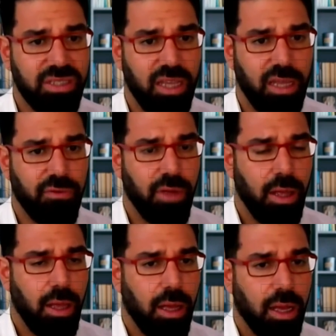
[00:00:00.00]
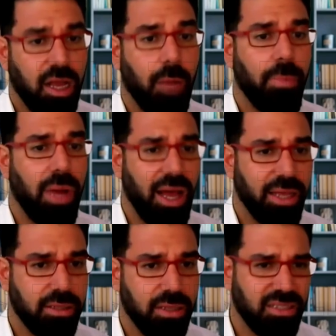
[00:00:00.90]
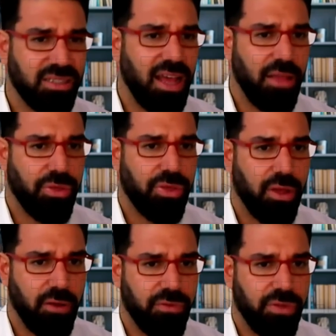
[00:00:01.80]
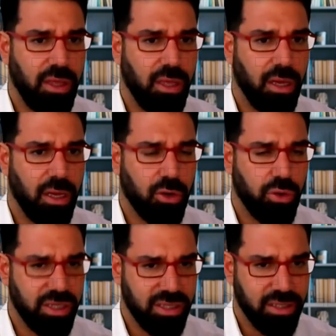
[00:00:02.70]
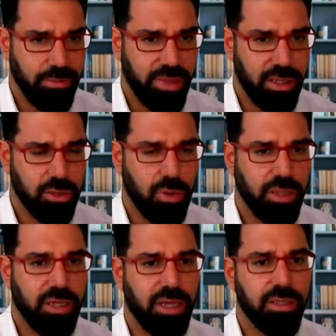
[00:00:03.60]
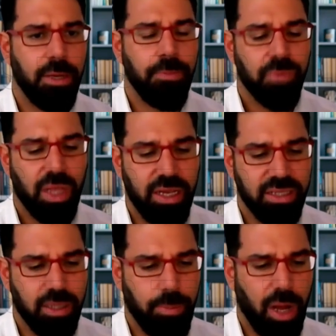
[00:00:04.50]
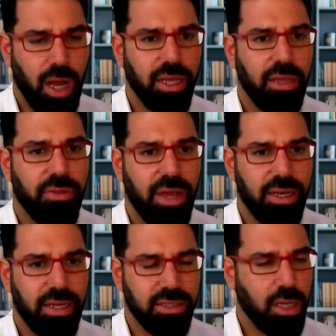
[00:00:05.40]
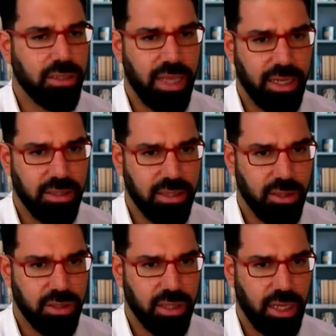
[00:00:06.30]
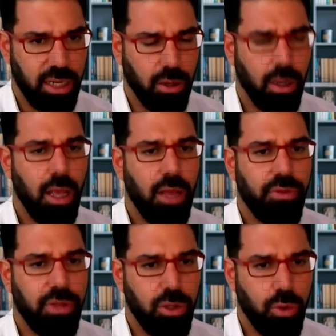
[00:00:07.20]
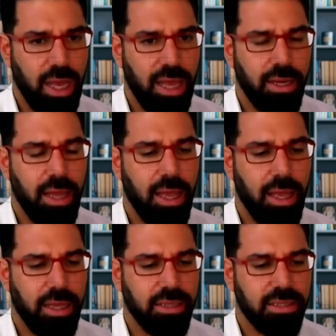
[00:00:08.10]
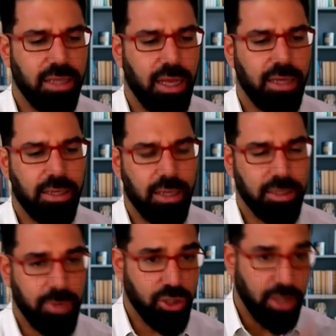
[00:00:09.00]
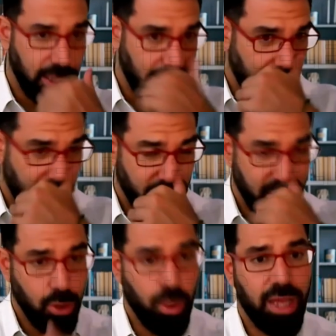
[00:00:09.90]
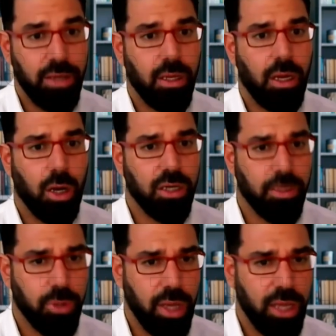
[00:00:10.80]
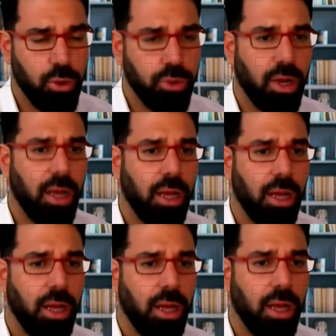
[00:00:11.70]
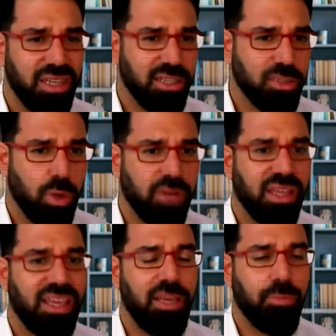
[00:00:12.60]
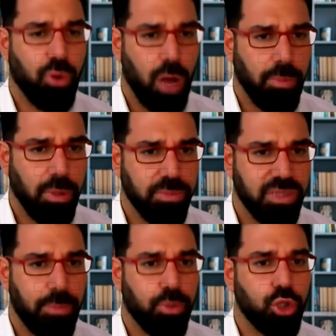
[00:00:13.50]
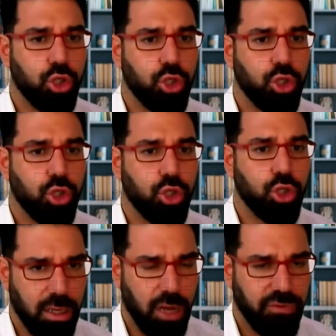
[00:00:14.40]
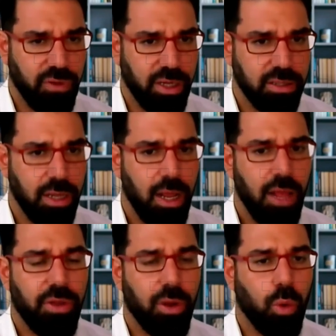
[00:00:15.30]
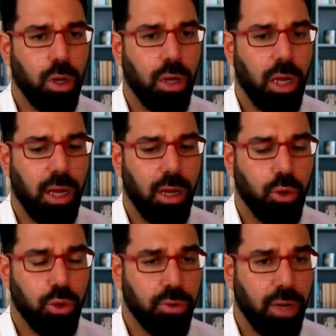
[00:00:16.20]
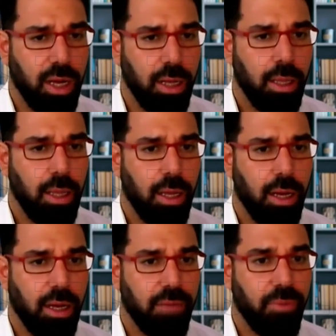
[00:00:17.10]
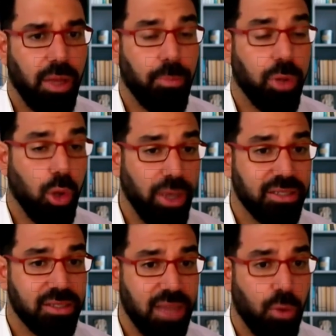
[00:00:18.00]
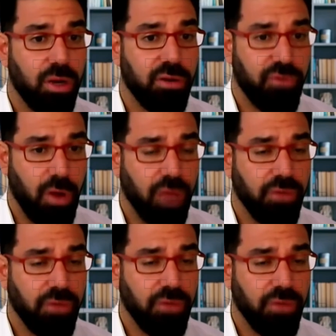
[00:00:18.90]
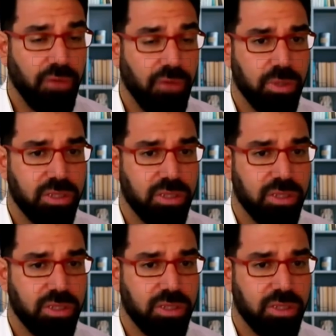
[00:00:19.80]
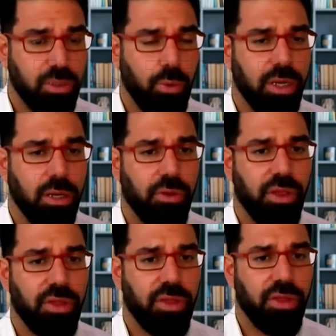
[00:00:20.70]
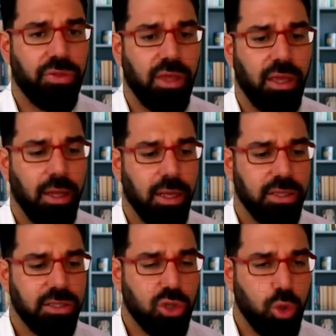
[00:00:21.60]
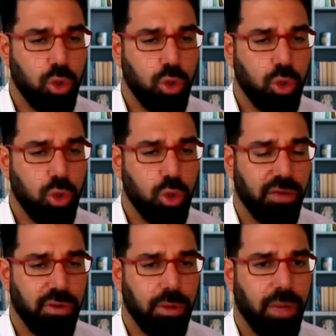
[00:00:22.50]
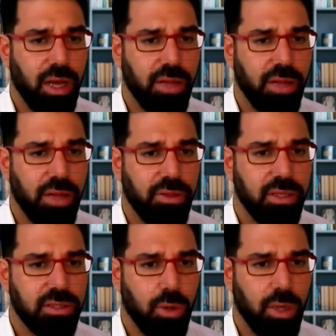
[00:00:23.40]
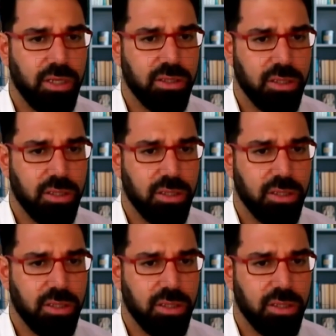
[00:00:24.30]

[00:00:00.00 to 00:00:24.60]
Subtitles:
receive combined a tenth of the criticism that Israel does. It is a body that is not taken seriously here. The UN and especially the UN RWA, UNRWA, was seen as one of the key problems that protracted the conflict. There were UNRWA employees that were involved in the October 7th attack. We know that the school curriculum given by these UN